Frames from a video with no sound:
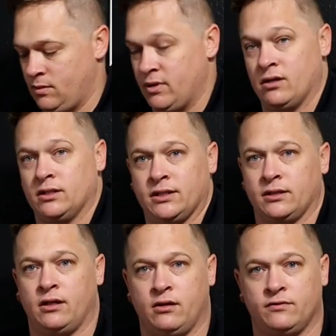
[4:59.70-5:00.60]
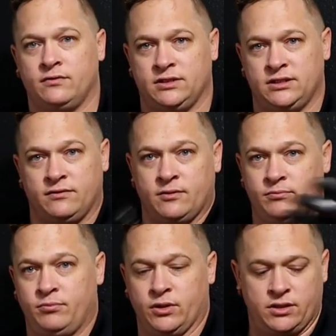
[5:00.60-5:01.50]
Better not take that off. I still have
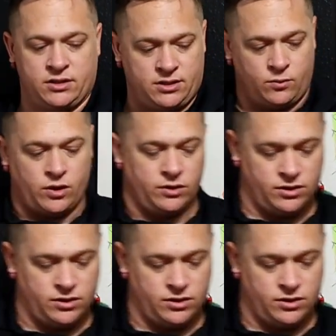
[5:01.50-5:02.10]
to put this somewhere